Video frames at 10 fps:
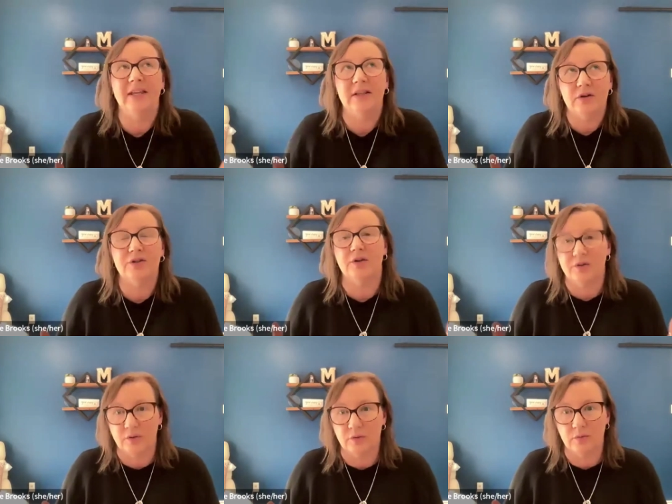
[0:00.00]
I think there's
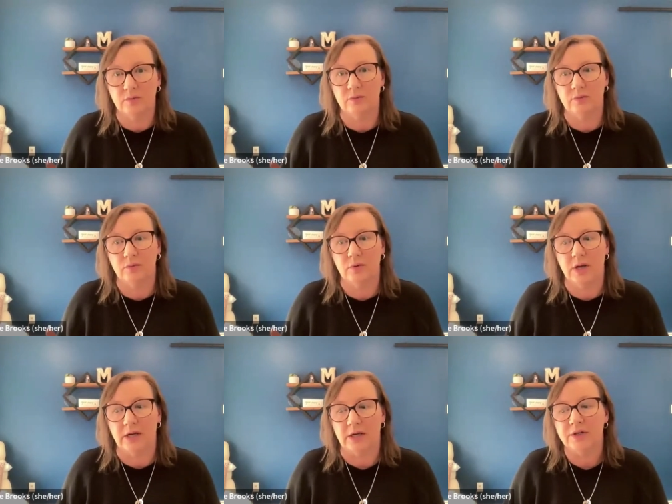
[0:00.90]
also
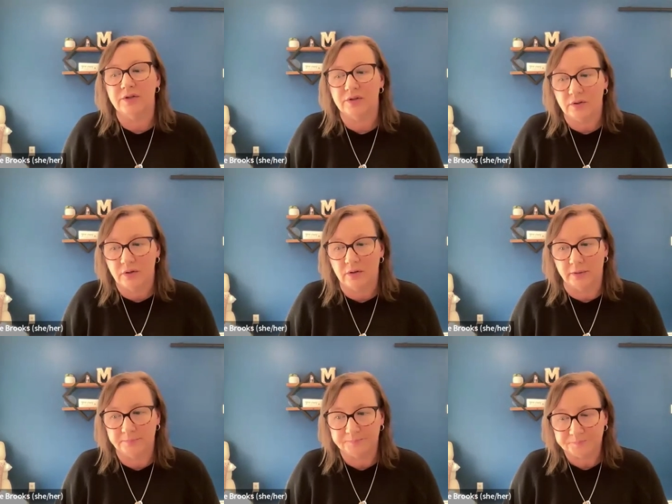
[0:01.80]
a
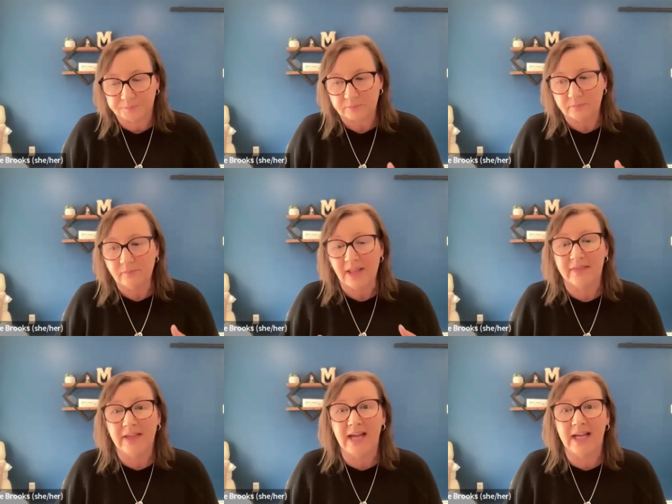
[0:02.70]
concern
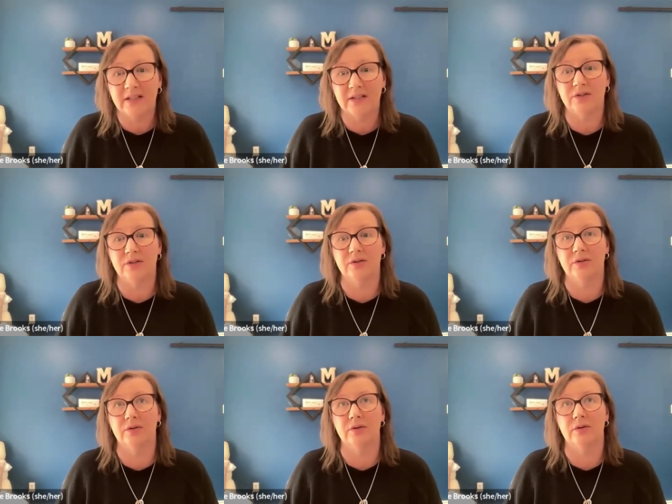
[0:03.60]
that
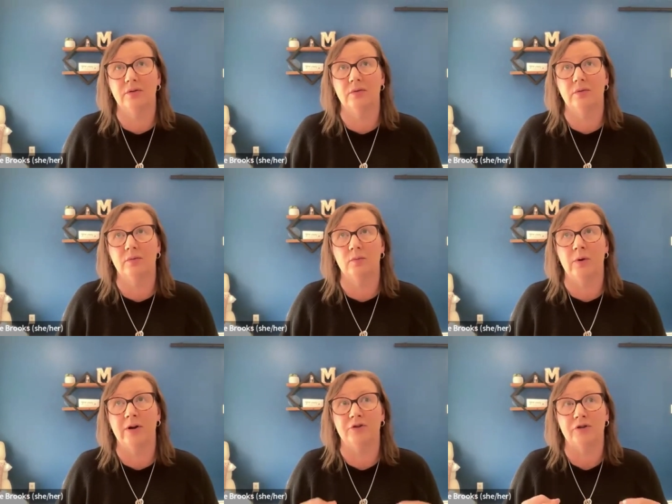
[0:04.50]

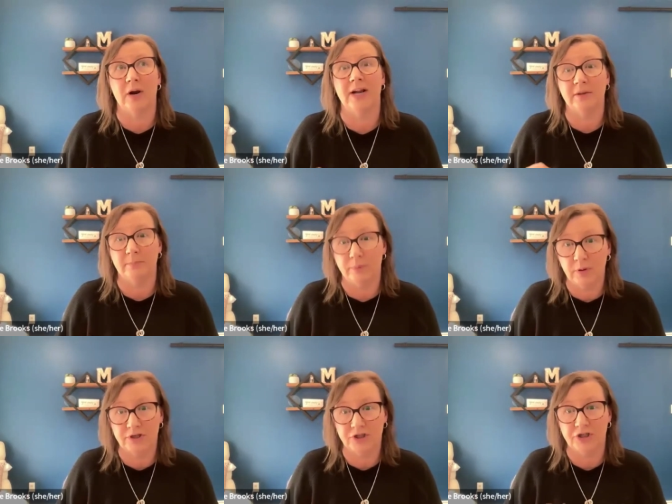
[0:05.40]
we're trying to
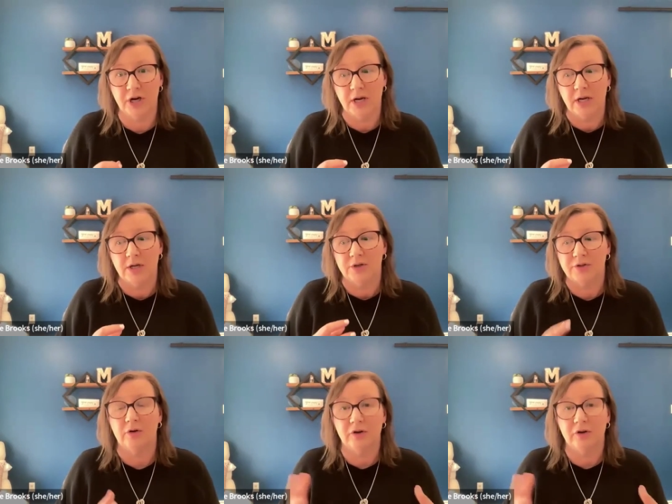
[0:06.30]
push
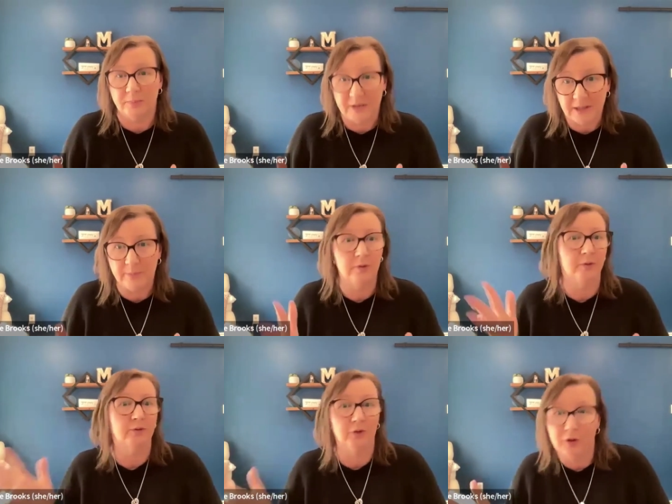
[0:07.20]
certain people
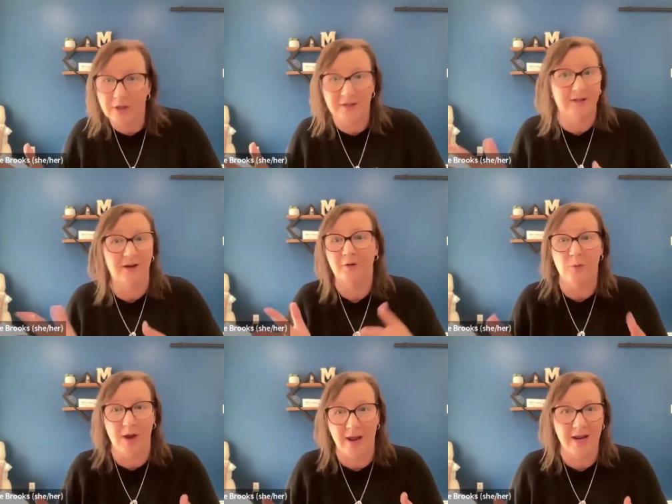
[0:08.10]
who look
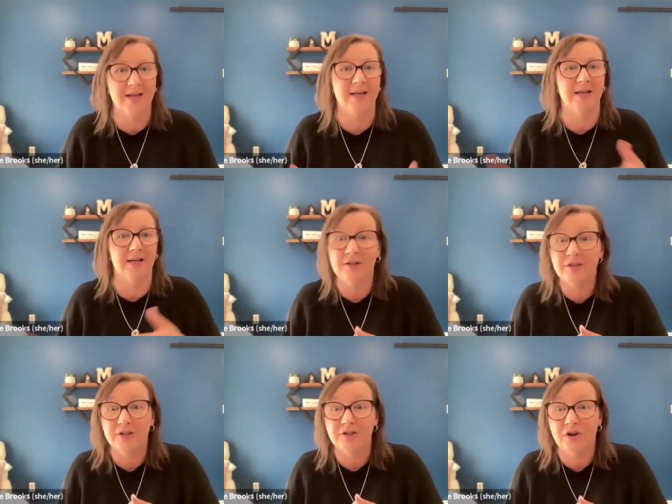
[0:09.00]
away into the